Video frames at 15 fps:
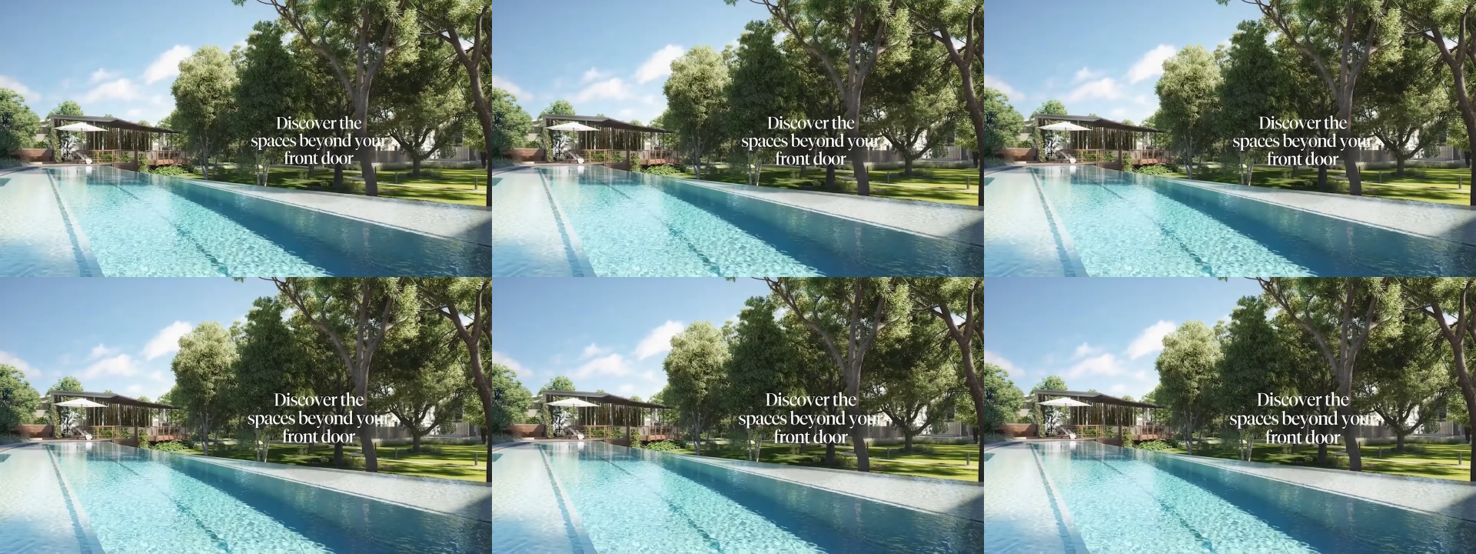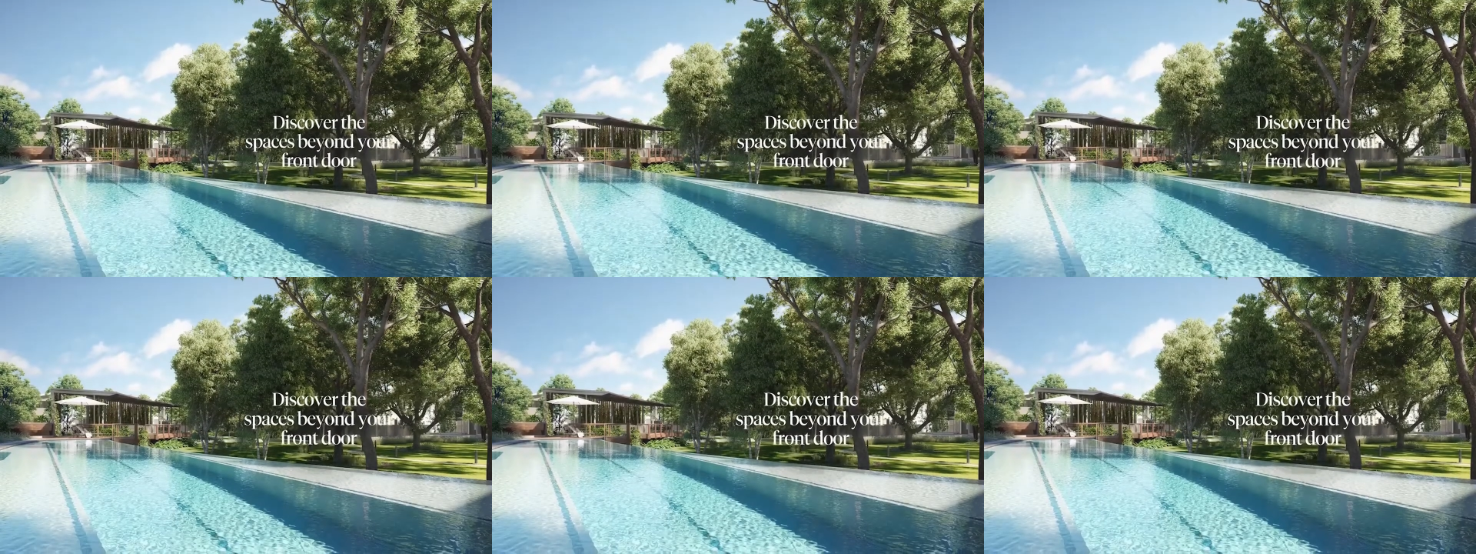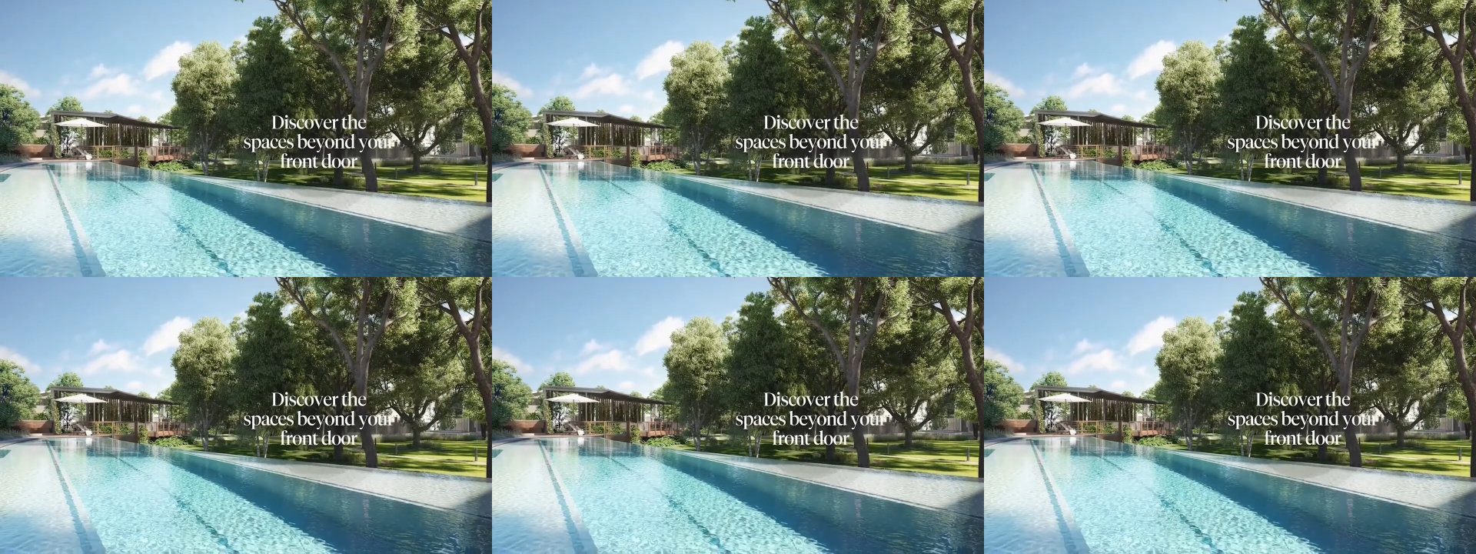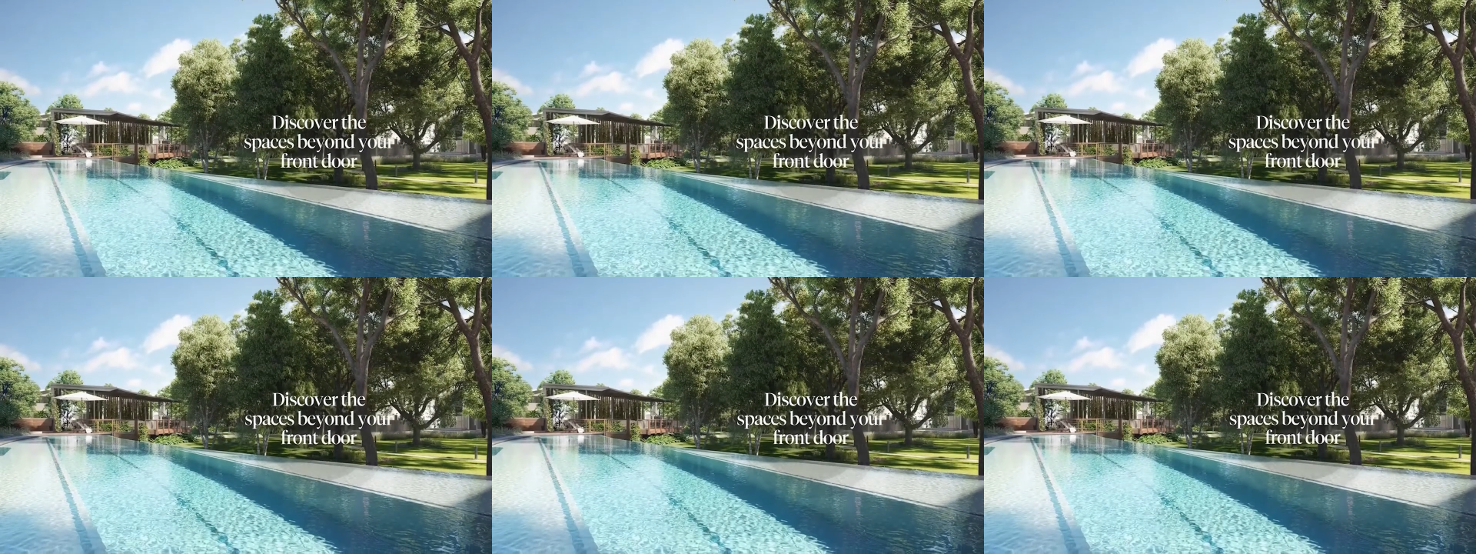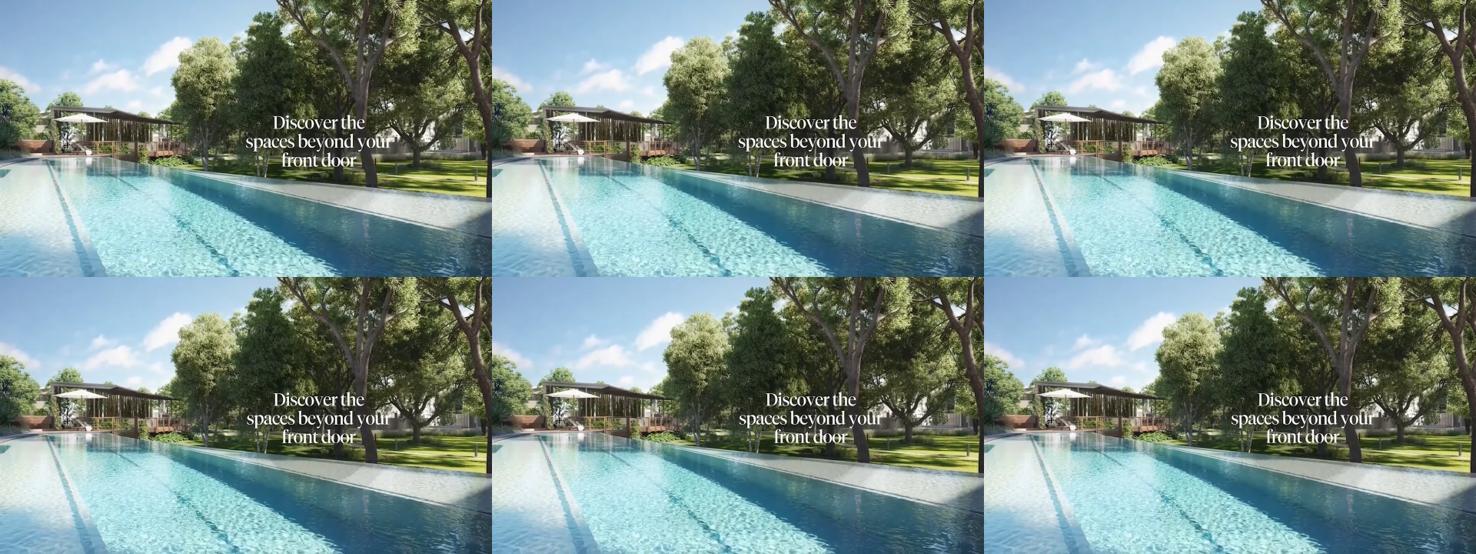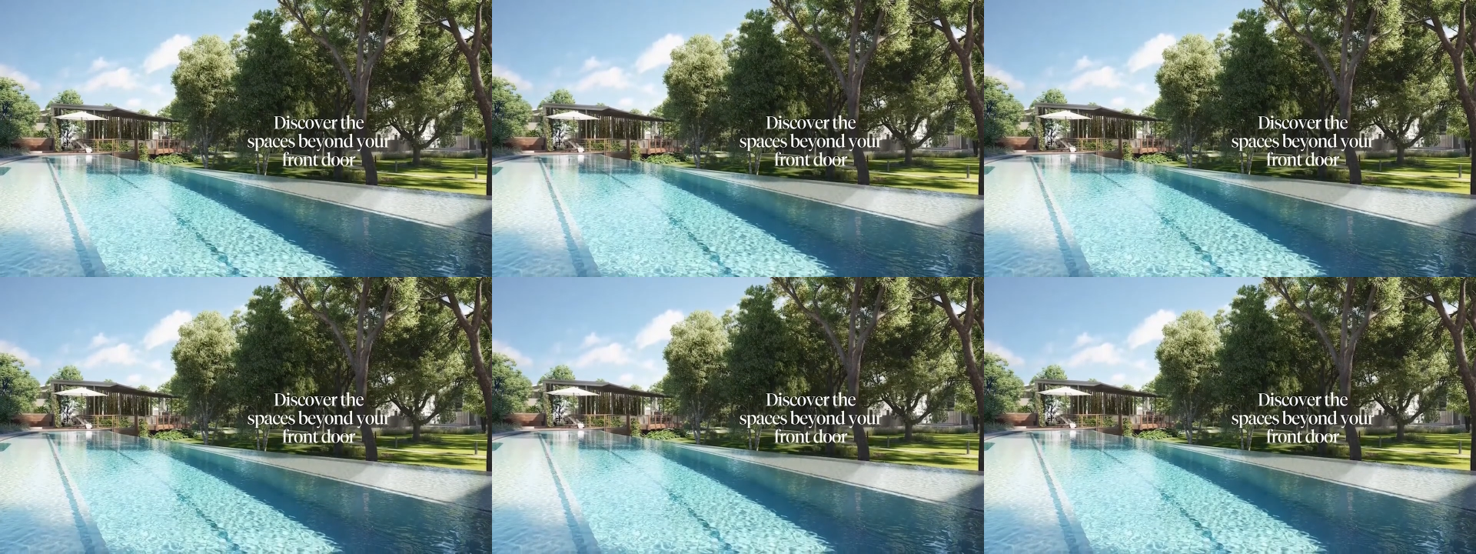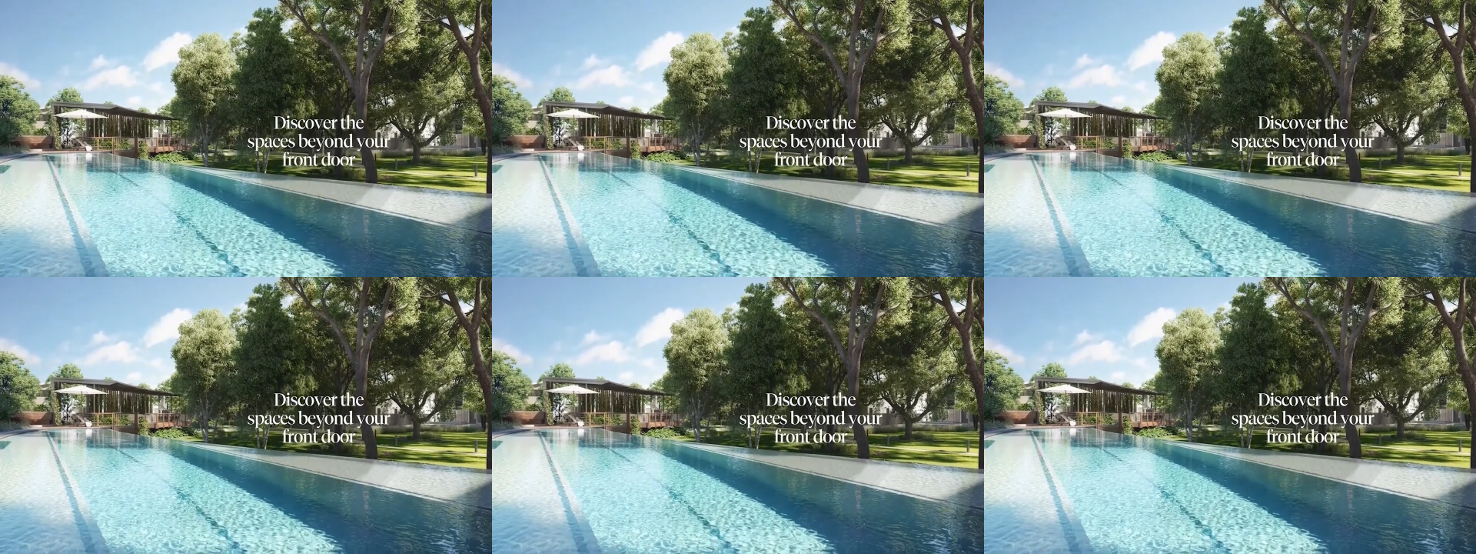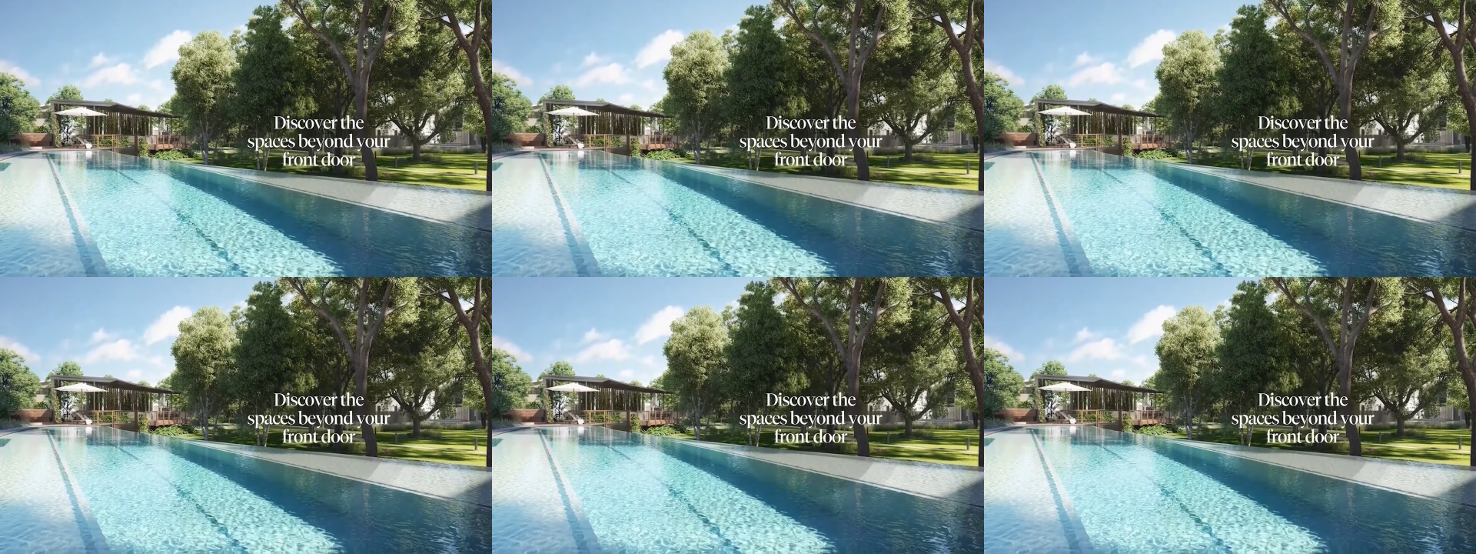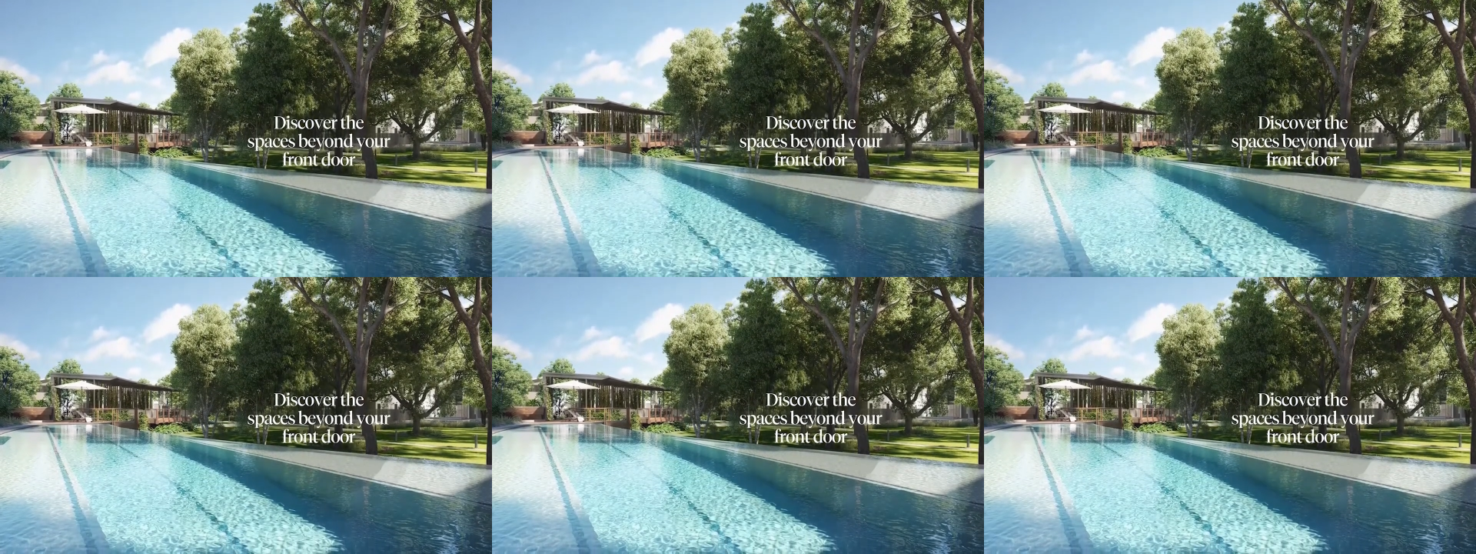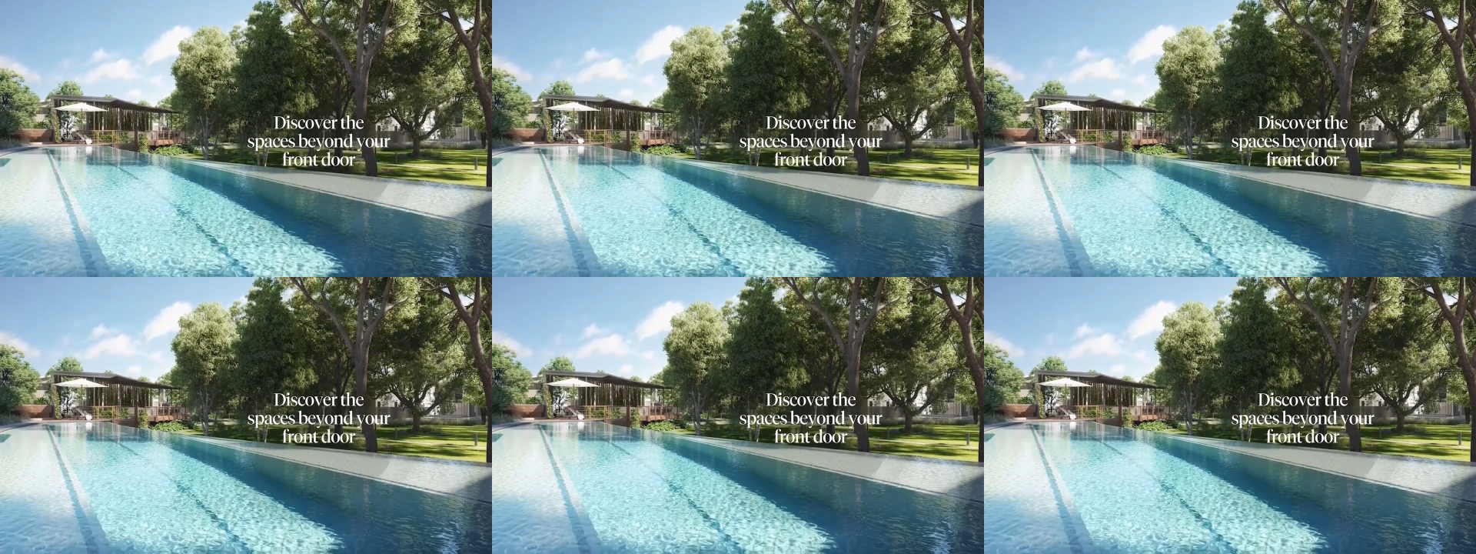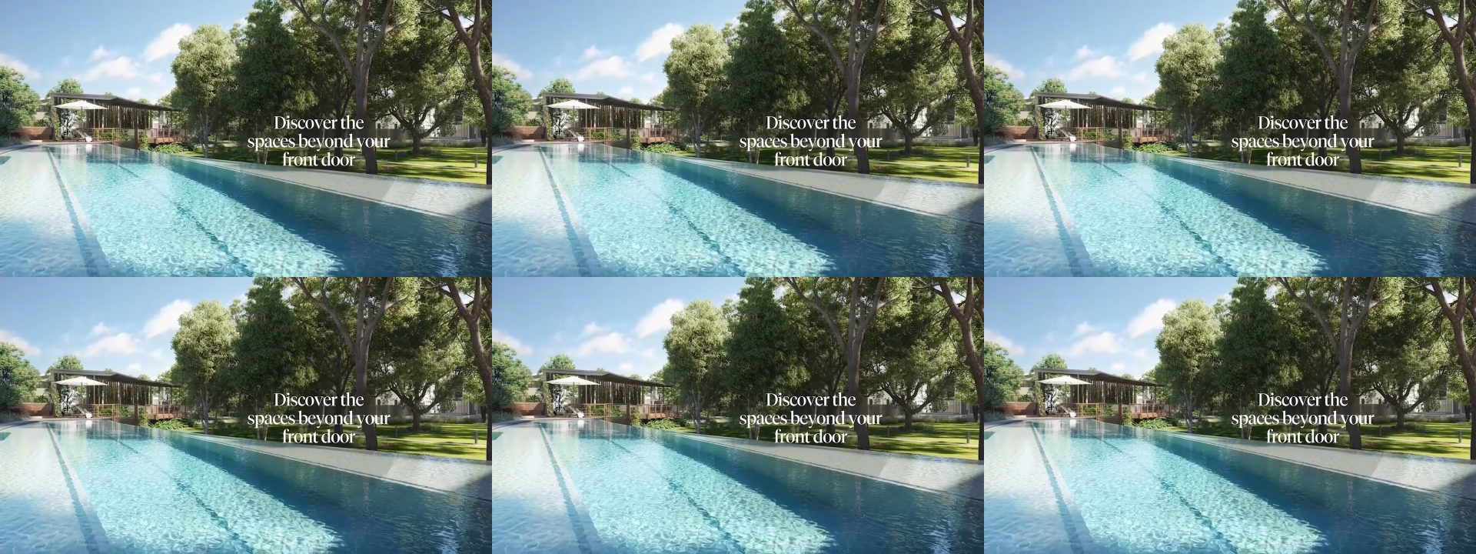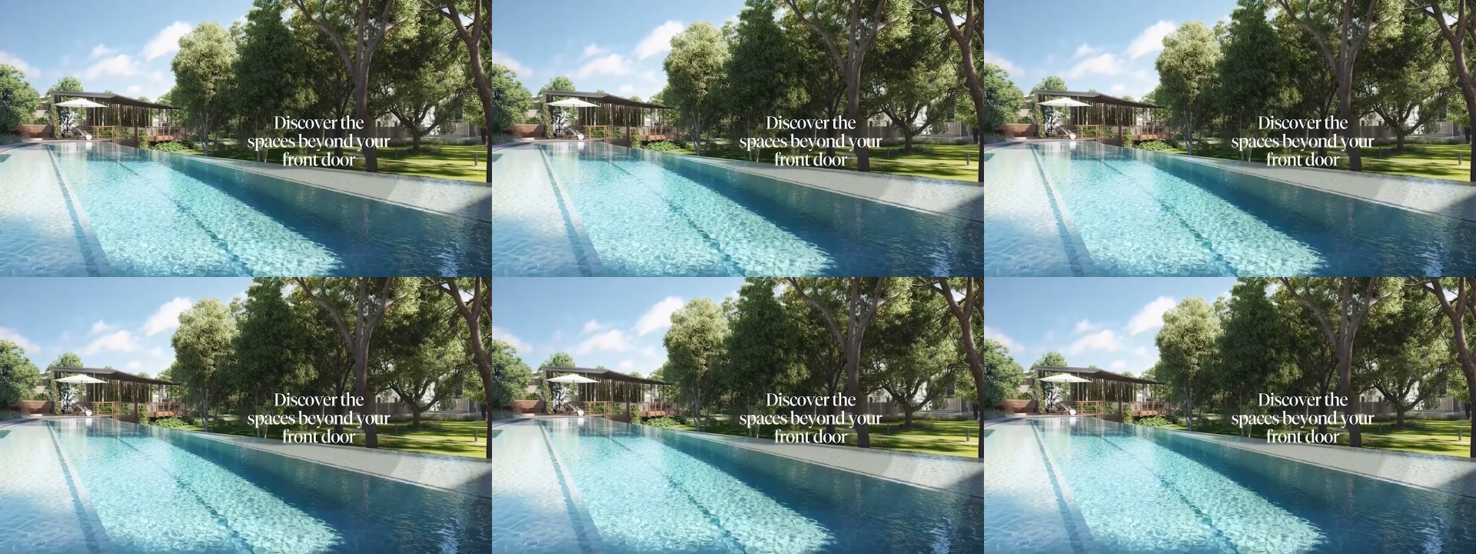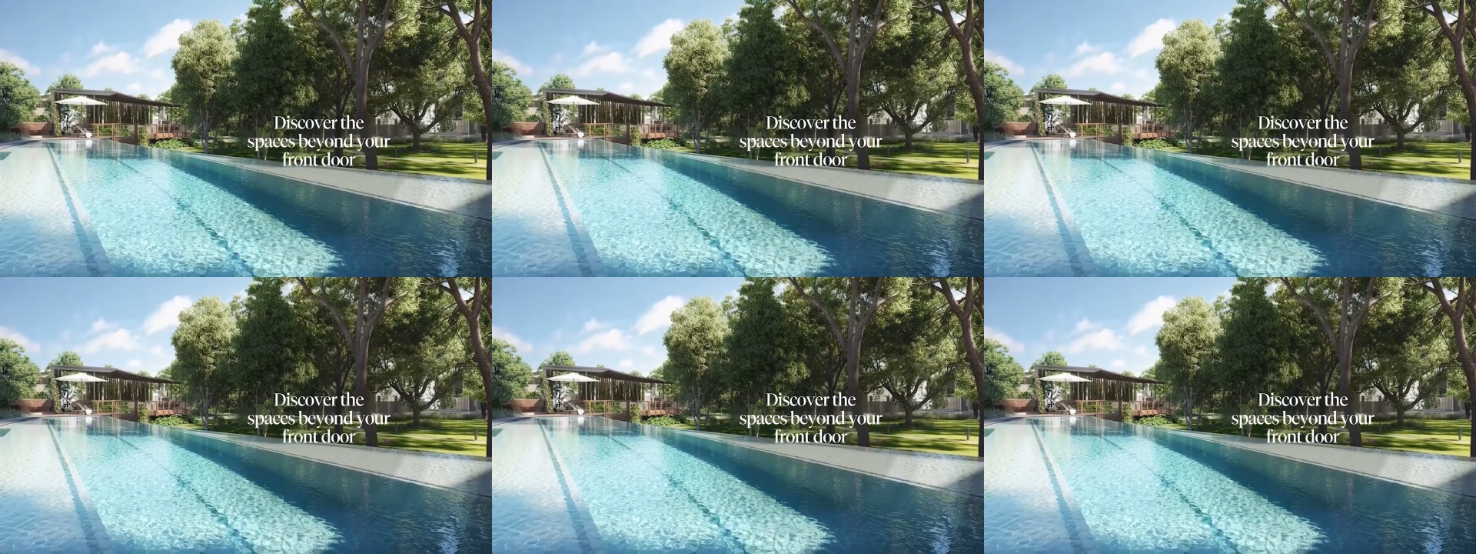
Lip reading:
Nobody's mouth can be seen.